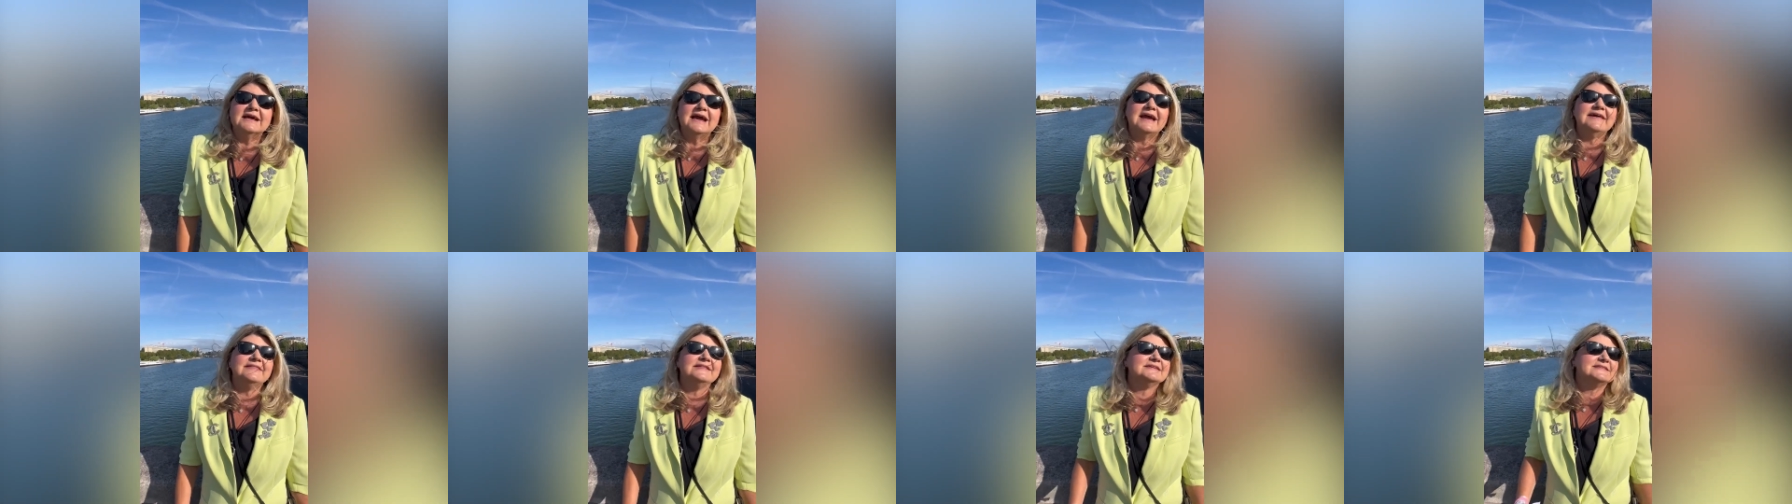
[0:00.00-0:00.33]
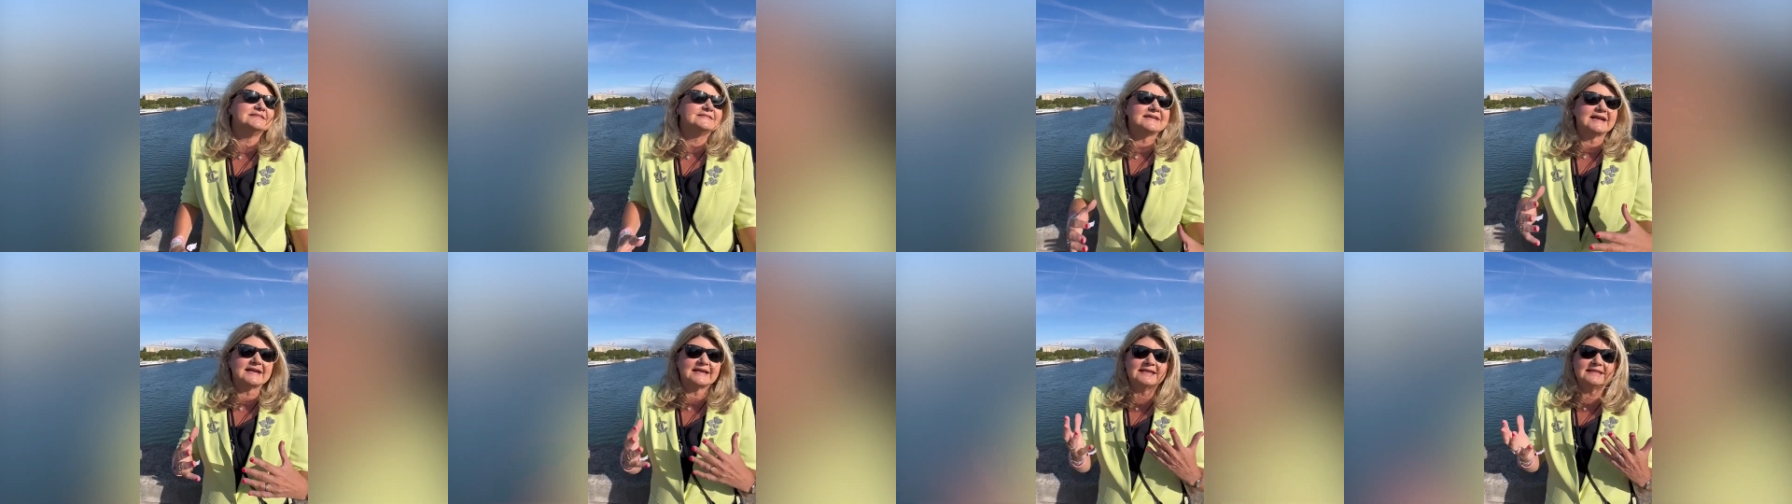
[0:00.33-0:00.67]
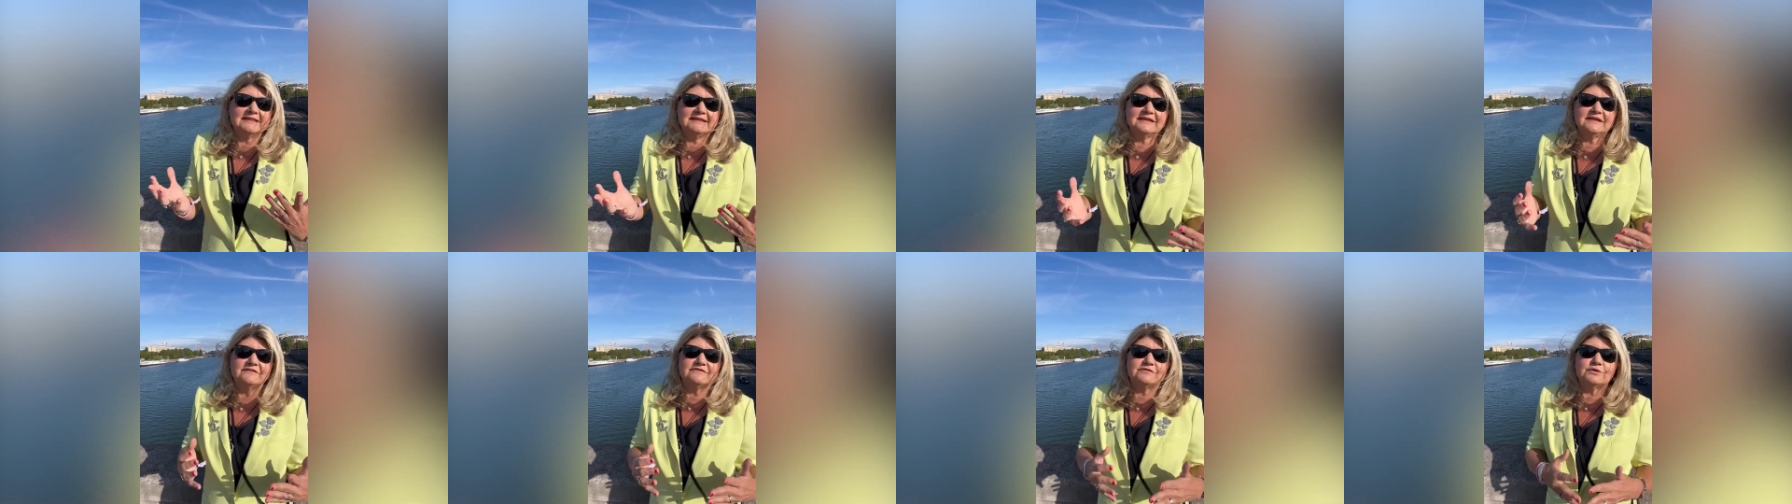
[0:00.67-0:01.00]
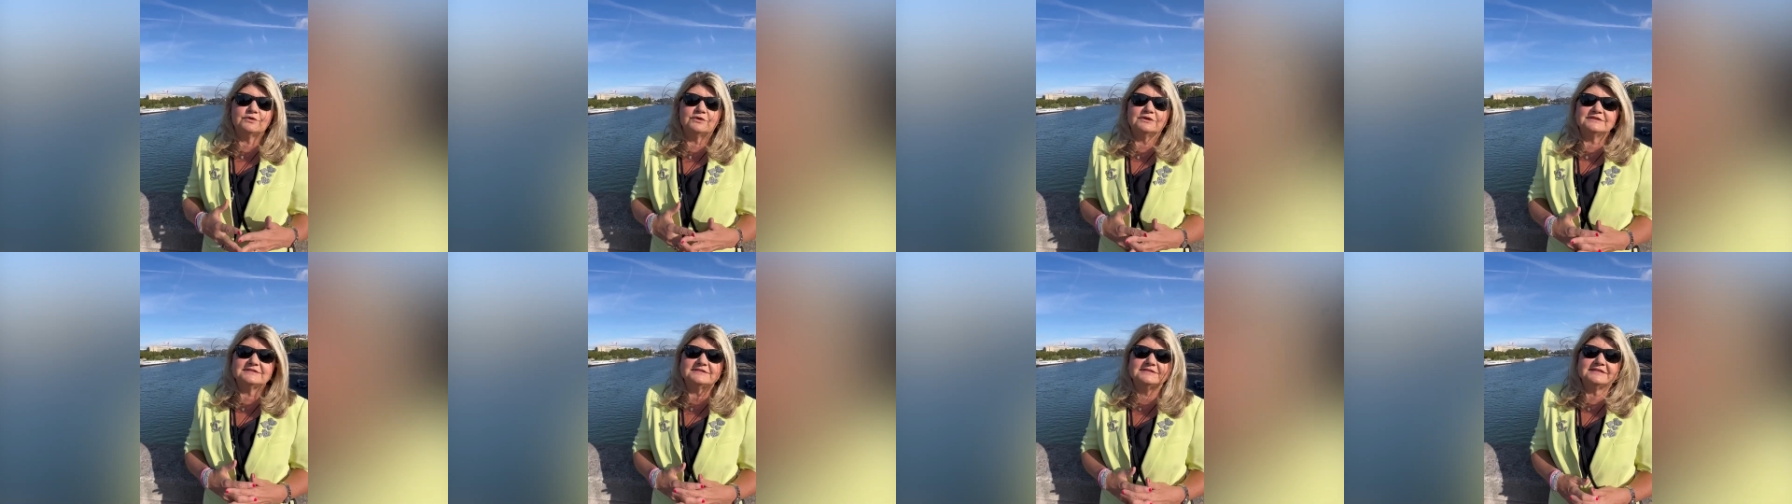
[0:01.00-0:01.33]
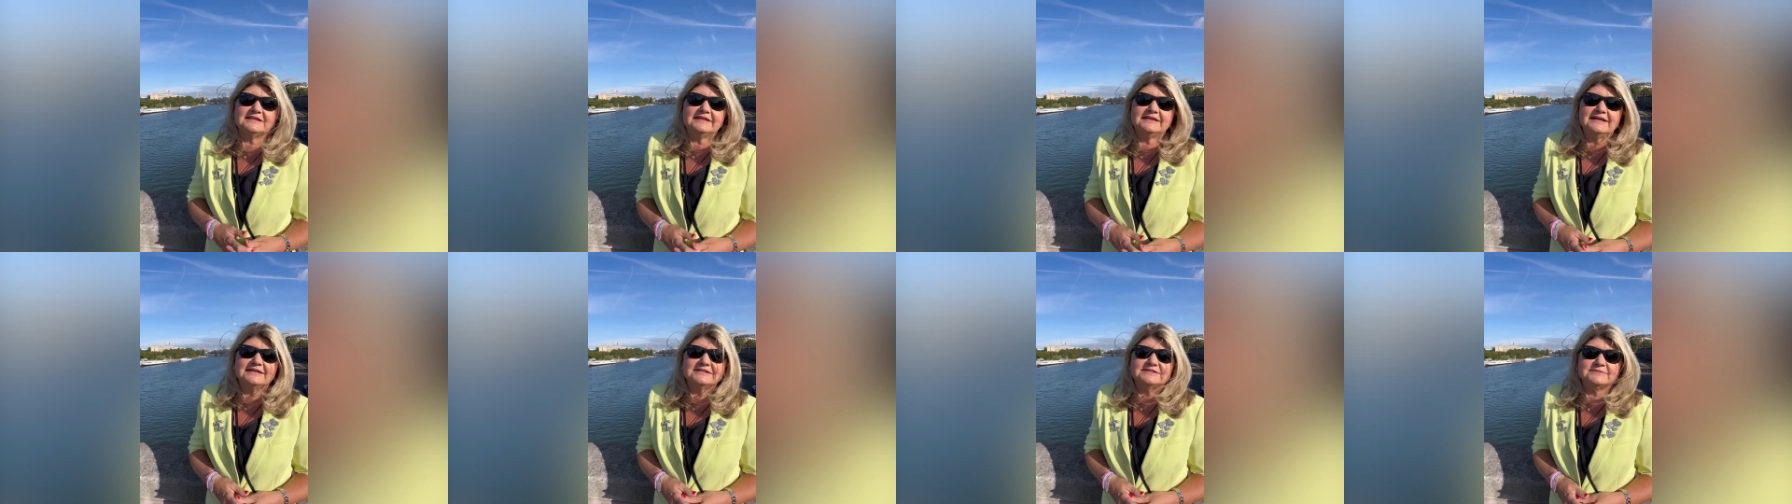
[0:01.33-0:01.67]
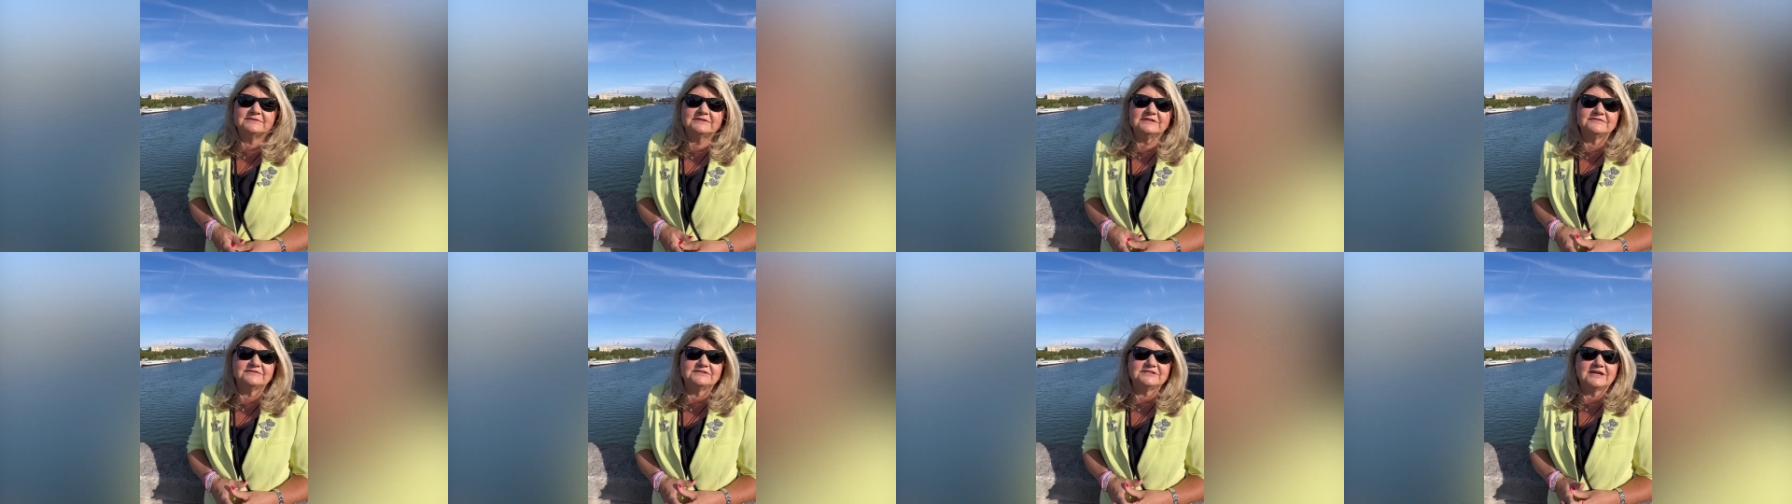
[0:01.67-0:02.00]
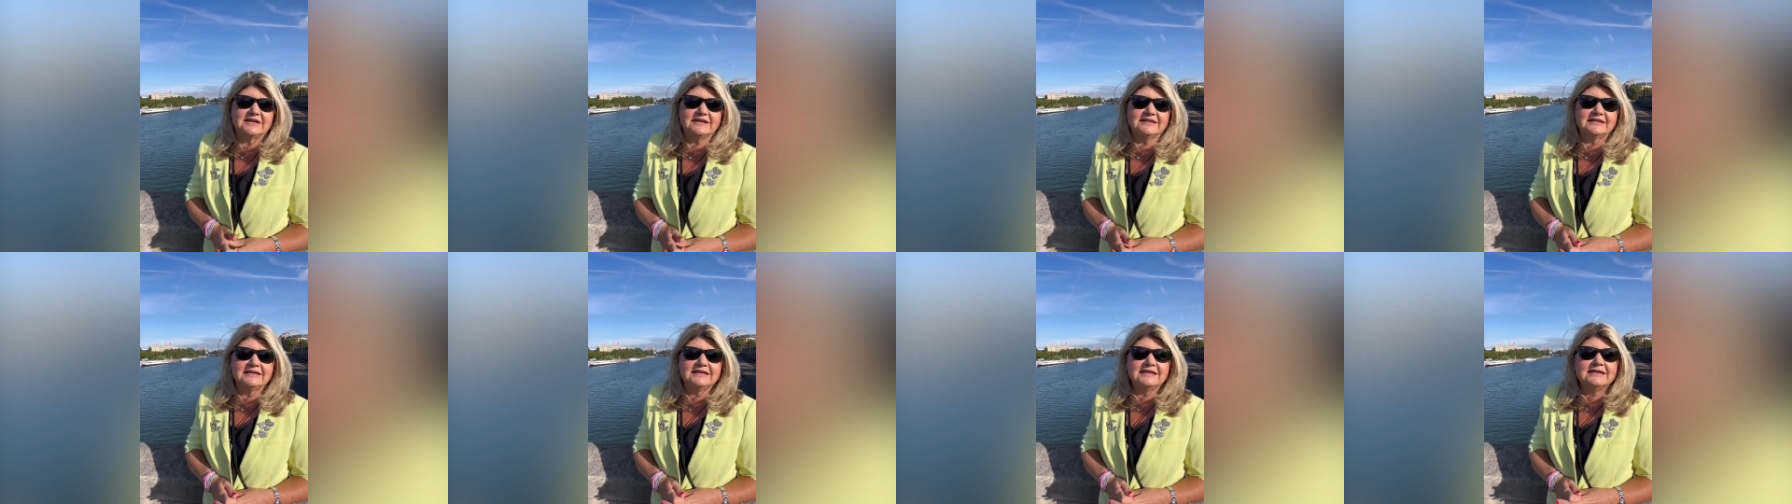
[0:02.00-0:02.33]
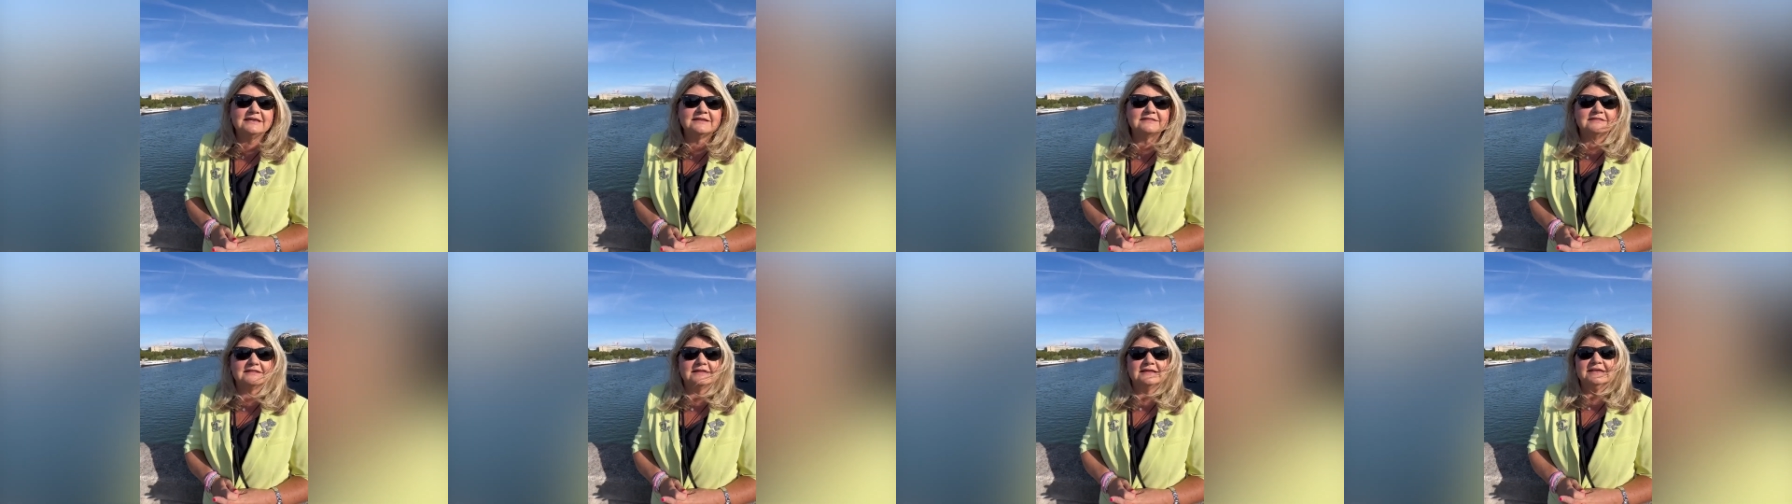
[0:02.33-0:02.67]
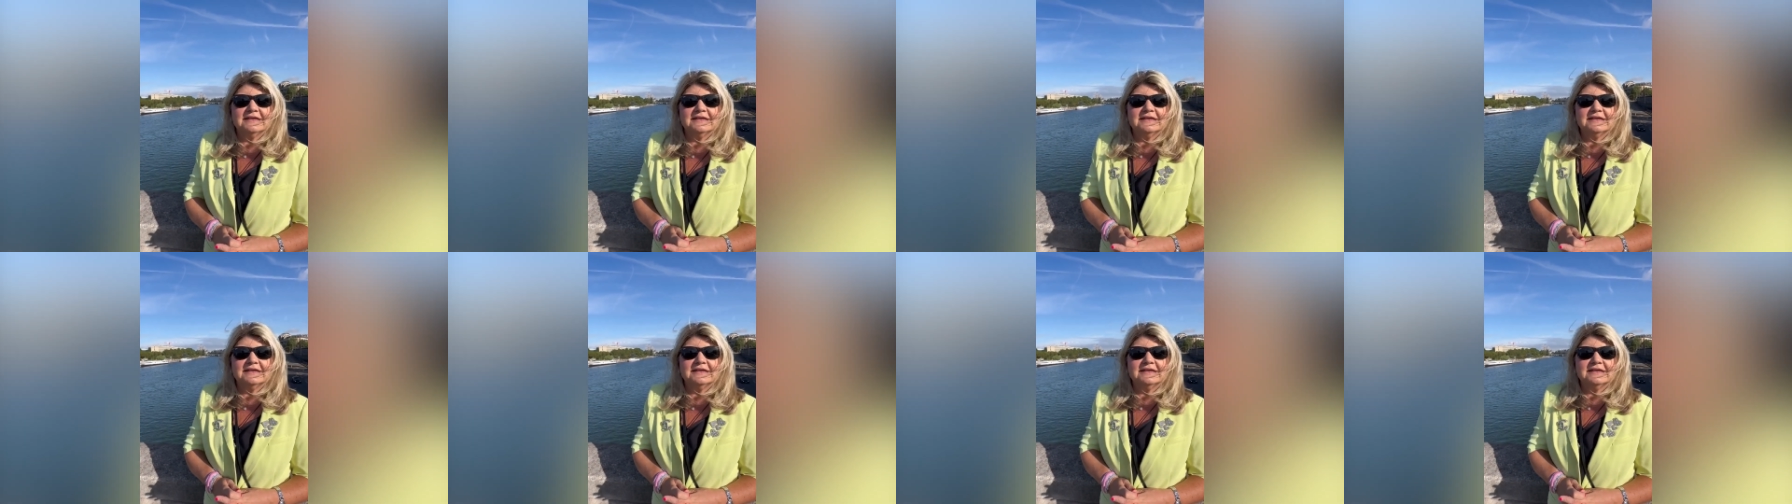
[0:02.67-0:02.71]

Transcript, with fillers: And then, secondly, of course, the announcement of Don e,